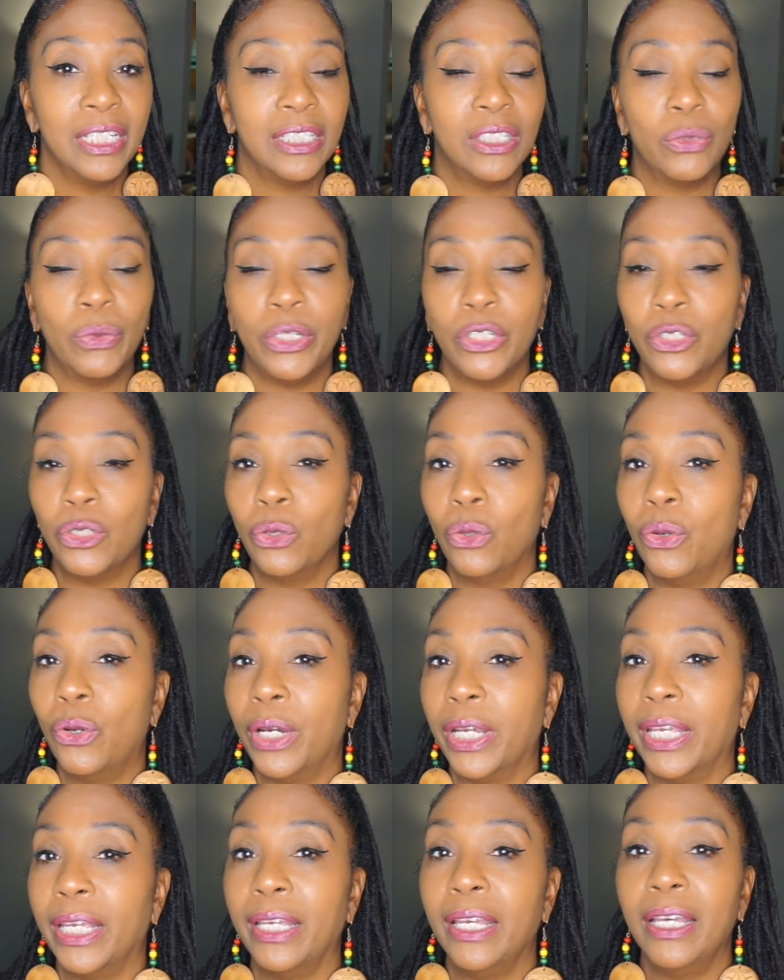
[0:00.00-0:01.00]
to
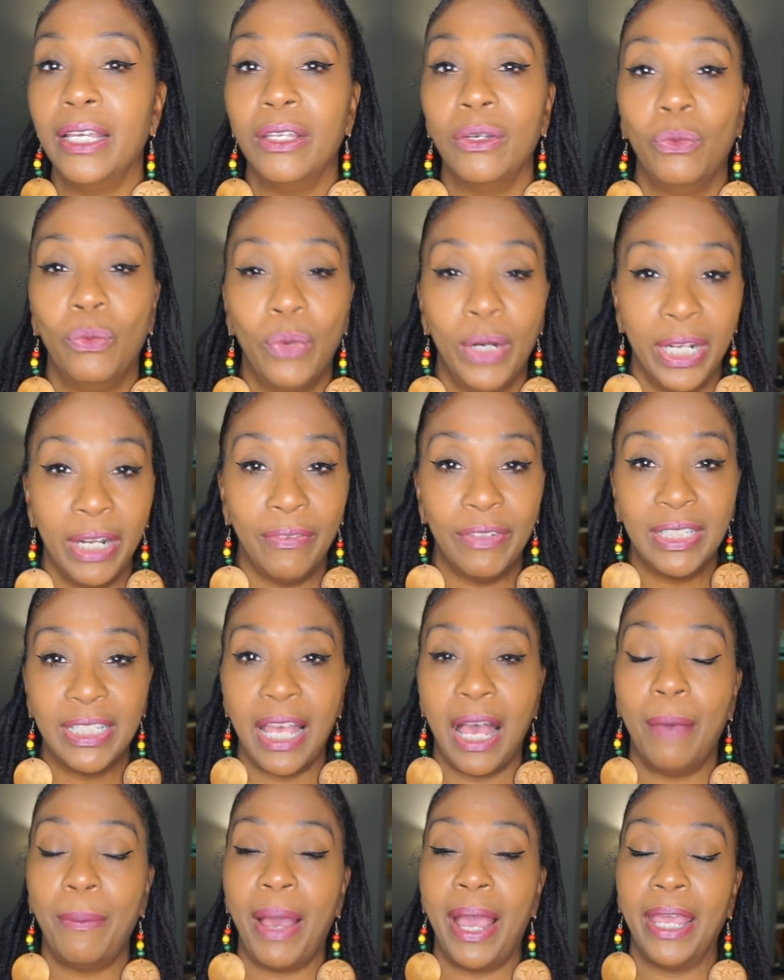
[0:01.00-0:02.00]
enjoy whatever
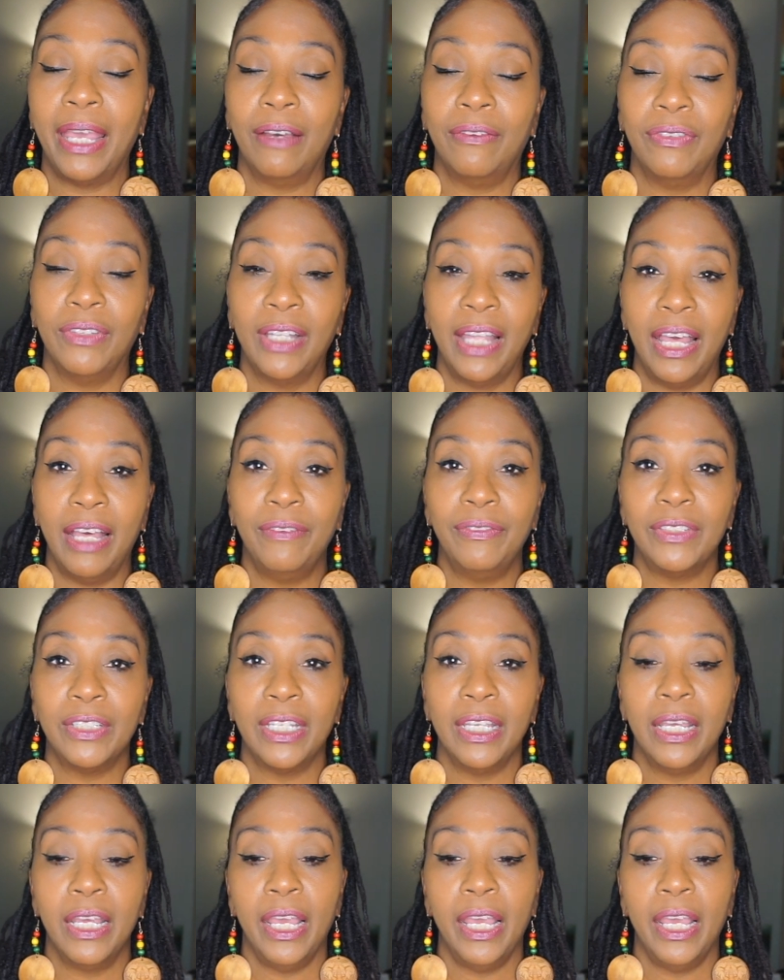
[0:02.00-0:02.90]
time I have left,